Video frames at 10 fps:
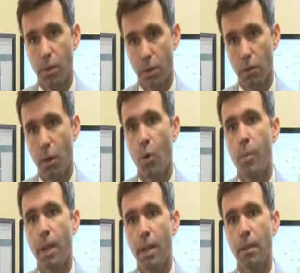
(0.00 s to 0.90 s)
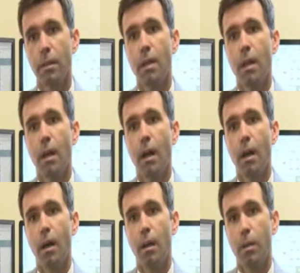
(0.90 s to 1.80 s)
which is opening
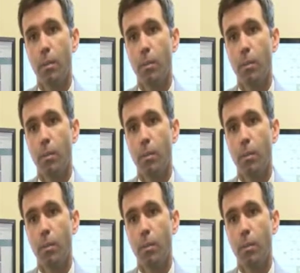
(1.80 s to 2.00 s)
uh,